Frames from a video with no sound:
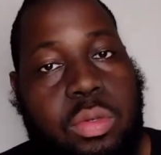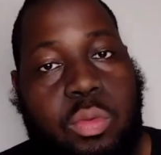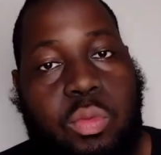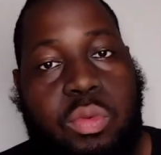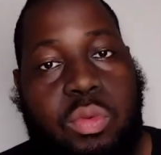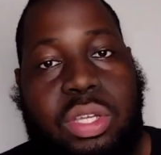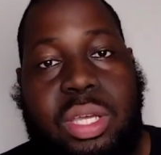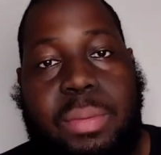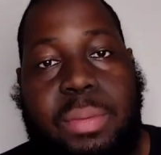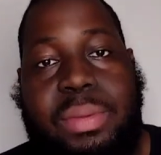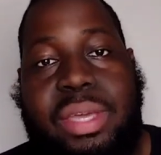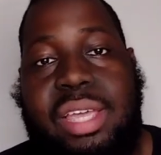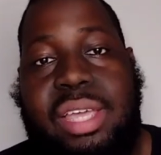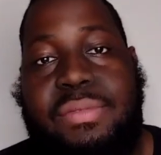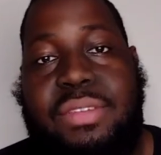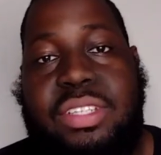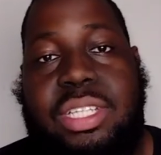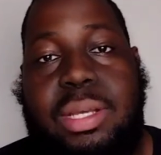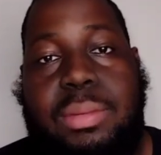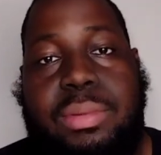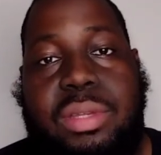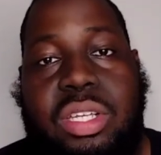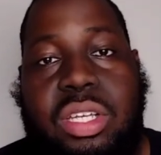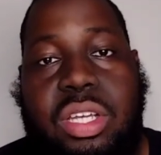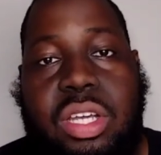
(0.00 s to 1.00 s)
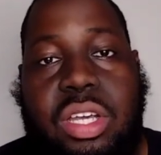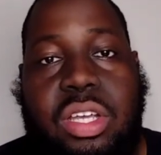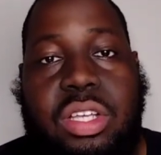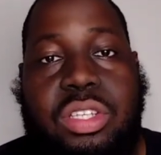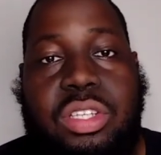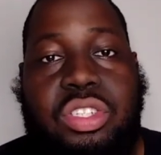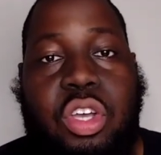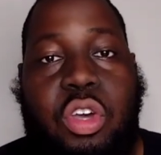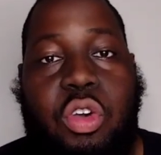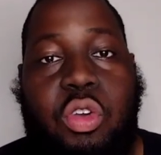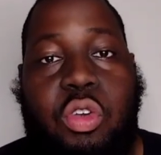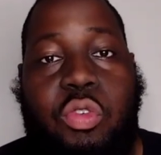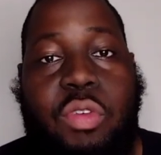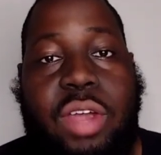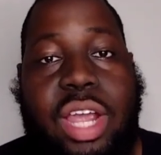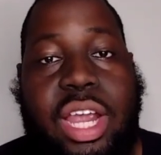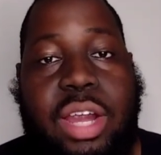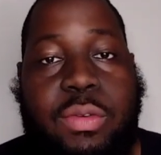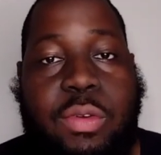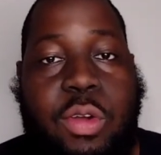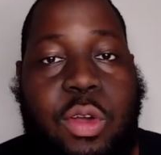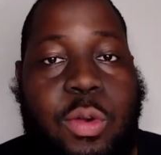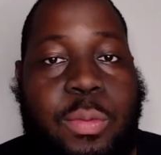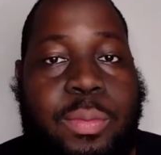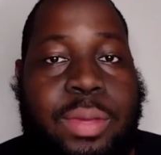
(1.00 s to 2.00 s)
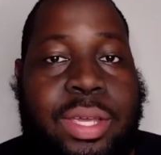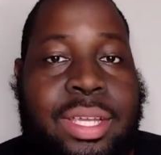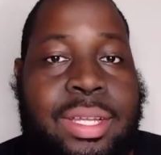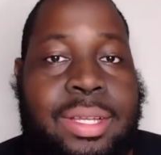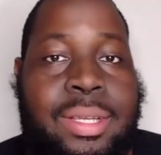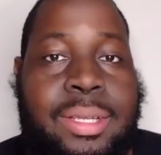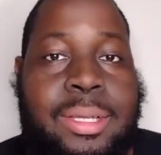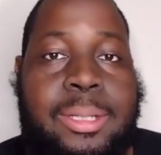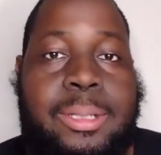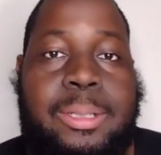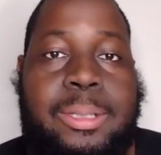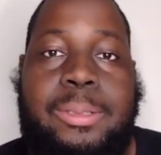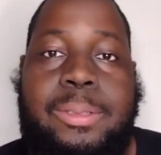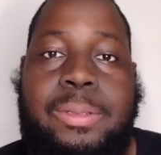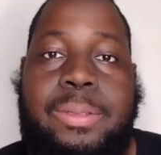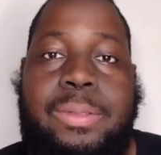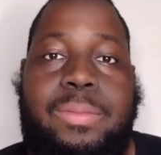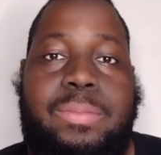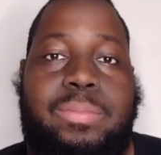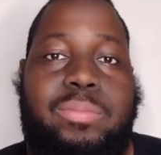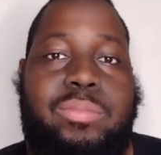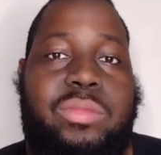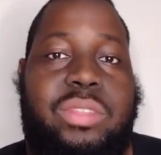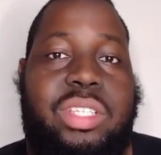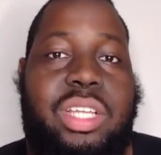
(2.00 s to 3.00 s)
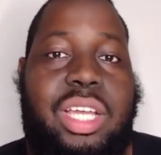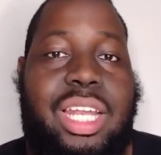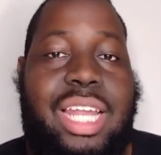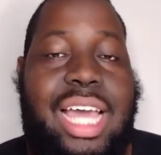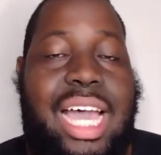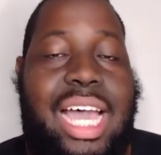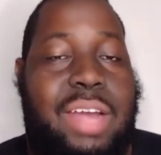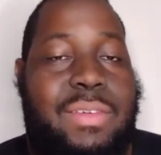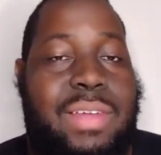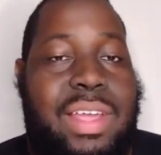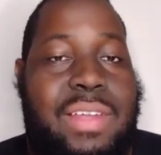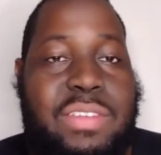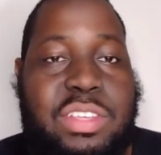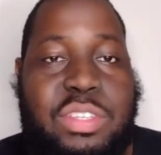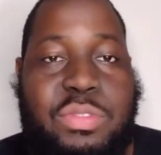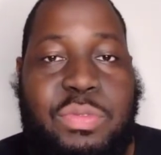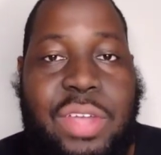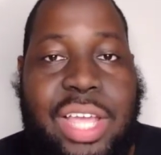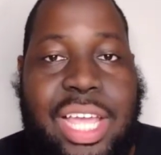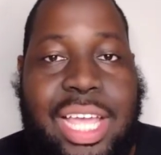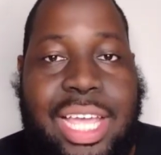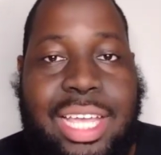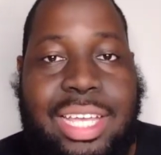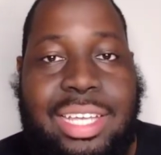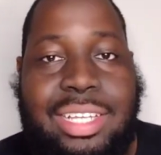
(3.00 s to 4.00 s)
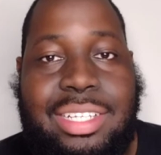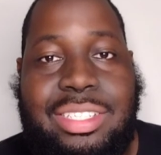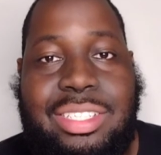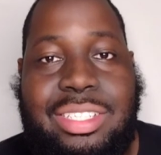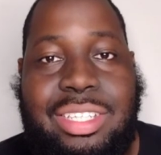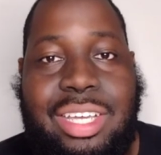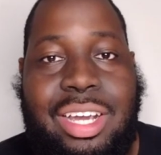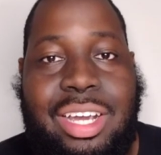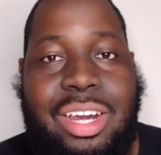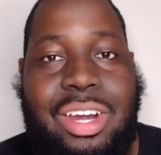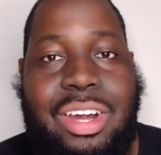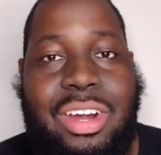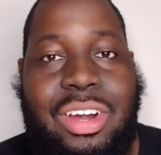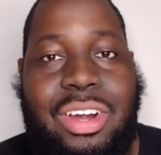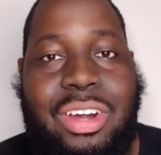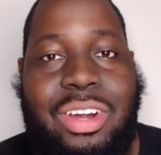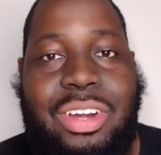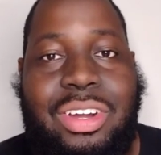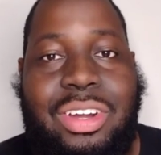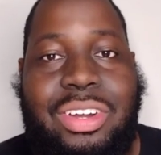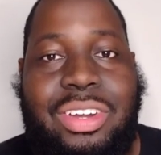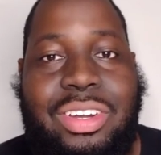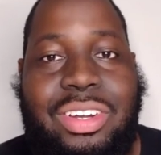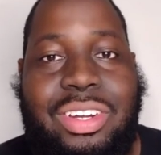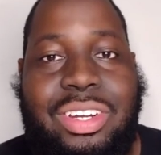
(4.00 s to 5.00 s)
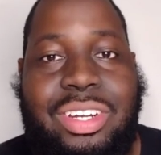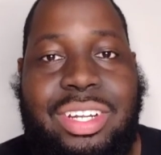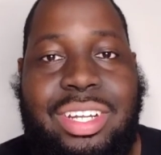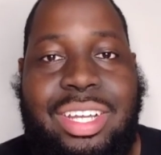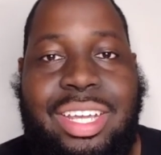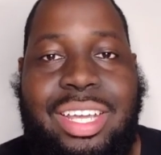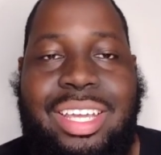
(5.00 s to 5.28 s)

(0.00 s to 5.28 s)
we could be in for something good. So Greg Roman, a lot of Ravens fans are